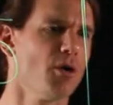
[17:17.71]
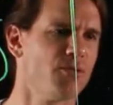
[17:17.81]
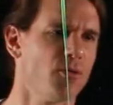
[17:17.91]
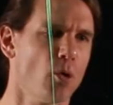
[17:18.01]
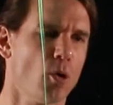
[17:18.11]

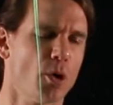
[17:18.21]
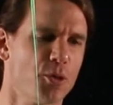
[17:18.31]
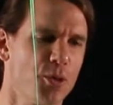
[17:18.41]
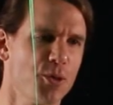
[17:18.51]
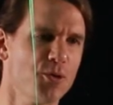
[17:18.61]
for
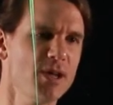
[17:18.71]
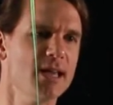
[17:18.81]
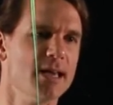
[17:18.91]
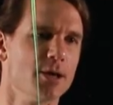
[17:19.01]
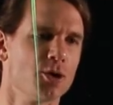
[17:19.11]

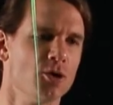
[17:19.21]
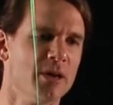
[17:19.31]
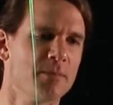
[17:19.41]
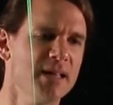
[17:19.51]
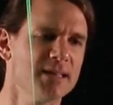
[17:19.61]
3
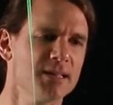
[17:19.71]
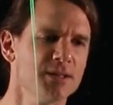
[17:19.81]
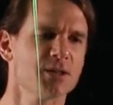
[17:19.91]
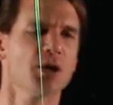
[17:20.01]
cubic meters.